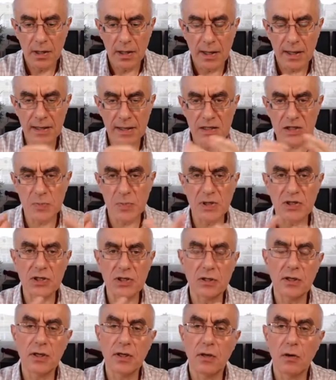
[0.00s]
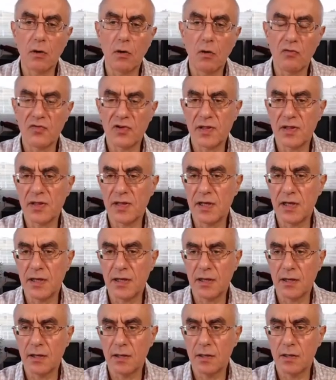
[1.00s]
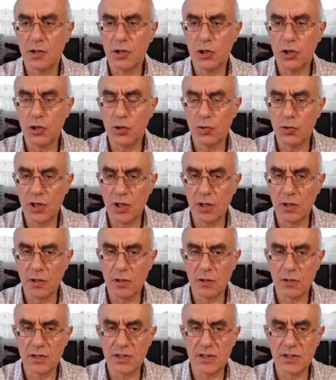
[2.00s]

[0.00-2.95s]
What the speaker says: and especially over the new year,